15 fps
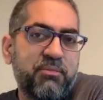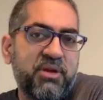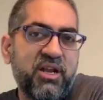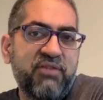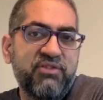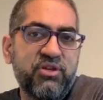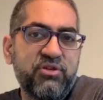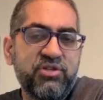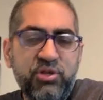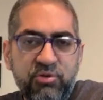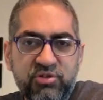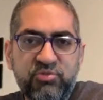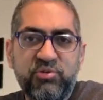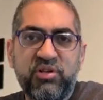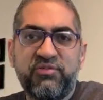I mean, I've used
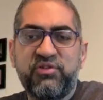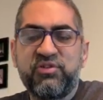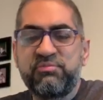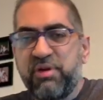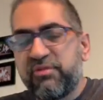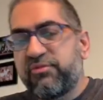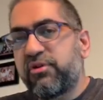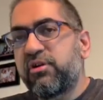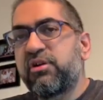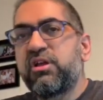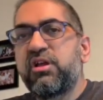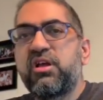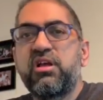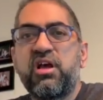Hootsuite, I've used Buffer,